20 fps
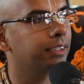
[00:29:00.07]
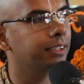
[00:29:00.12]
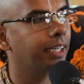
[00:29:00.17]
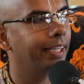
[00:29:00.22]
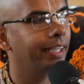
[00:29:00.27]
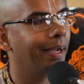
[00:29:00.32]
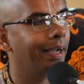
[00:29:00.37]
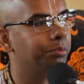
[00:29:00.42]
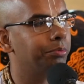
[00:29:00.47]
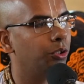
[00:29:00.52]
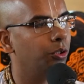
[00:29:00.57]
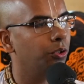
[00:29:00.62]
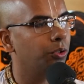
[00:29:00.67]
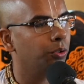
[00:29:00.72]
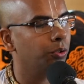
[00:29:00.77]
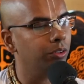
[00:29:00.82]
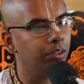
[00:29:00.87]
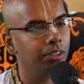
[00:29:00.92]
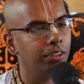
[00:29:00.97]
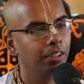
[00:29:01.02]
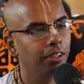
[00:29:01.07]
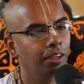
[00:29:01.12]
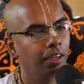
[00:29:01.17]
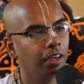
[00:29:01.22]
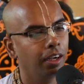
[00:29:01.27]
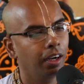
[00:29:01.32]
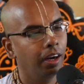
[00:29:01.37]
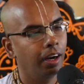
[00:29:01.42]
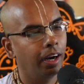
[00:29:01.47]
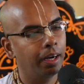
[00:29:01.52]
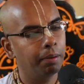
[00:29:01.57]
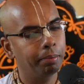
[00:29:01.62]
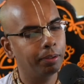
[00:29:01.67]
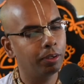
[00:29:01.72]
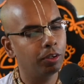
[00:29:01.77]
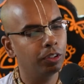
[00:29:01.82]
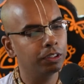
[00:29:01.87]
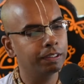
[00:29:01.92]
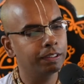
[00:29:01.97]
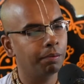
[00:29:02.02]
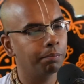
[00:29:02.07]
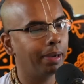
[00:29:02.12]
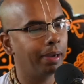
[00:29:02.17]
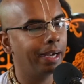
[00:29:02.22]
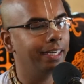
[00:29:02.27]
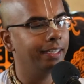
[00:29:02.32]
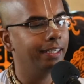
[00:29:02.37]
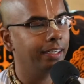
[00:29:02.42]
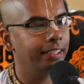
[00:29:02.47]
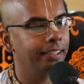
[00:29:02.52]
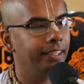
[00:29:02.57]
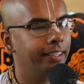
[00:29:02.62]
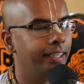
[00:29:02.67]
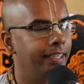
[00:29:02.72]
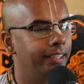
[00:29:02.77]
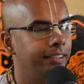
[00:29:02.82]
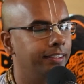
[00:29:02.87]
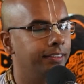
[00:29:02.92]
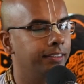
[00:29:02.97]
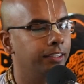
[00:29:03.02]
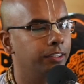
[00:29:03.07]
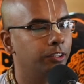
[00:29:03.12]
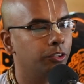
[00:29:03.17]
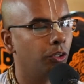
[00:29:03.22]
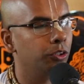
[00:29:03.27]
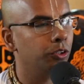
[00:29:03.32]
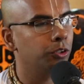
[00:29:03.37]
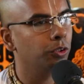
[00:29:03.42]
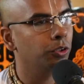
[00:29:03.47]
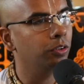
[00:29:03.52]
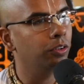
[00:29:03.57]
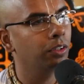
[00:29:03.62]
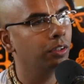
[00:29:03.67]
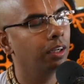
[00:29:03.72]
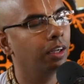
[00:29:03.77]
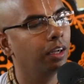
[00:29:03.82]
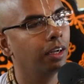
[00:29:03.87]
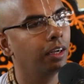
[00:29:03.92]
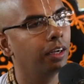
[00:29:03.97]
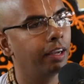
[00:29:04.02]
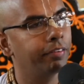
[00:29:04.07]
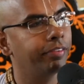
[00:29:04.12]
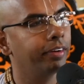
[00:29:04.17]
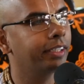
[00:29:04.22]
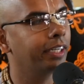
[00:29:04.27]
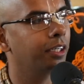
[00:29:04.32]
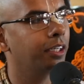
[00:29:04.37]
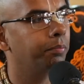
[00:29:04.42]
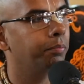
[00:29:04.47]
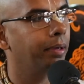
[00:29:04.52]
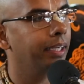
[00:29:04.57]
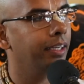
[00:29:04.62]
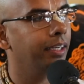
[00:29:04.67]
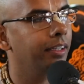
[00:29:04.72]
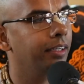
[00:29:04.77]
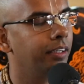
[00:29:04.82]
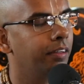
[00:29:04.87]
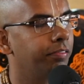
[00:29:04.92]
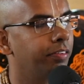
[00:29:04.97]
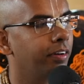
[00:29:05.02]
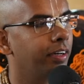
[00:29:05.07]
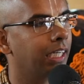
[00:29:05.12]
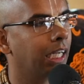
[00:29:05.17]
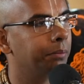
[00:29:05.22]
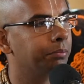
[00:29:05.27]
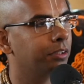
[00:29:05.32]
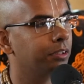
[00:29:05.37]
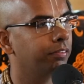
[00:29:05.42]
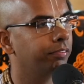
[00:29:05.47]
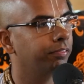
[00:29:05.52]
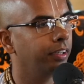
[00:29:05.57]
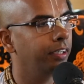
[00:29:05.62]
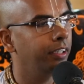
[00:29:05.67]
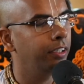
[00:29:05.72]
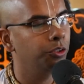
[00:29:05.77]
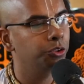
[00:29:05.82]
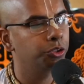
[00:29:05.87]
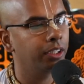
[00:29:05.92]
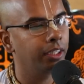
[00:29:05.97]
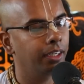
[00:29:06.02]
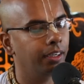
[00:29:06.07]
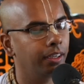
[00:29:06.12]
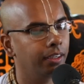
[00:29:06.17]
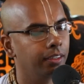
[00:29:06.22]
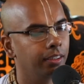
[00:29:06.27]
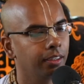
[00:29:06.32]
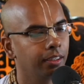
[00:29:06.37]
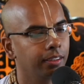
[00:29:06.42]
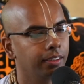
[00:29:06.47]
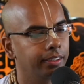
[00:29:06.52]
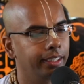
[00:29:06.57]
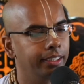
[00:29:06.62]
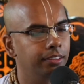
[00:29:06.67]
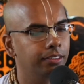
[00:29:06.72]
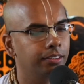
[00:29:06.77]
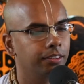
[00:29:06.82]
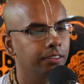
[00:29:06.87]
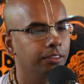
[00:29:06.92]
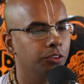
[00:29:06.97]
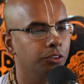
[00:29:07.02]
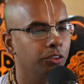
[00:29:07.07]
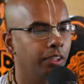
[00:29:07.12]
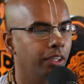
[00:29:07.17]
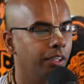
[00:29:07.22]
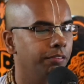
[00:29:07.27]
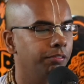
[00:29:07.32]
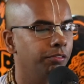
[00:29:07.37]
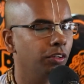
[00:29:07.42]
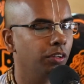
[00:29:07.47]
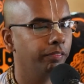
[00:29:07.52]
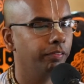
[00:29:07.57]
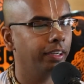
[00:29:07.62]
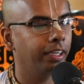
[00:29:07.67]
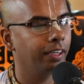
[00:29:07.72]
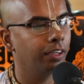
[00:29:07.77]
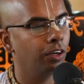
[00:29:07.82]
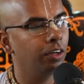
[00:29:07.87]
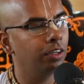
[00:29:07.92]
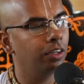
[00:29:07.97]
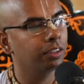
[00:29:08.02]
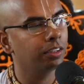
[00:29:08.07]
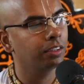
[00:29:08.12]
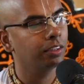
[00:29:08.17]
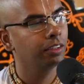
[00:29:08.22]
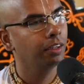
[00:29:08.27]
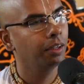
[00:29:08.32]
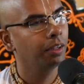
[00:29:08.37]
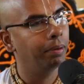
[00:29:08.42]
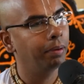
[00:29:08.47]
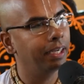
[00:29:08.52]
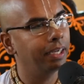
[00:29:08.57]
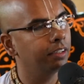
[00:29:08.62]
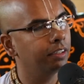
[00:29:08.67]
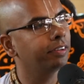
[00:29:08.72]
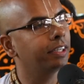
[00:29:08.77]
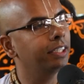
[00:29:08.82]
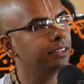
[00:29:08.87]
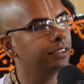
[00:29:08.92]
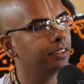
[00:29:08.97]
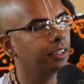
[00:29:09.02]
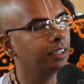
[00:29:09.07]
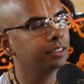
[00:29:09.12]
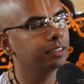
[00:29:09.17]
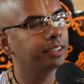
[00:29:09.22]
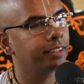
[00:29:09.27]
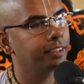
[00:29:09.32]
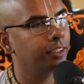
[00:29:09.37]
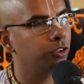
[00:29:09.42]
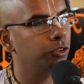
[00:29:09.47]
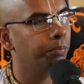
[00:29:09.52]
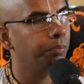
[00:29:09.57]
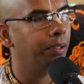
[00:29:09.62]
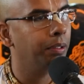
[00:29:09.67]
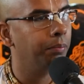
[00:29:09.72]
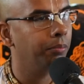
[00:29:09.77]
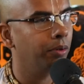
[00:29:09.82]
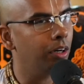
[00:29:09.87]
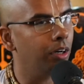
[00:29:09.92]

the absolute truth. And because our mind and intelligence is also affected by different types of illusory things, so therefore we cannot by inference understand the Supreme Lord.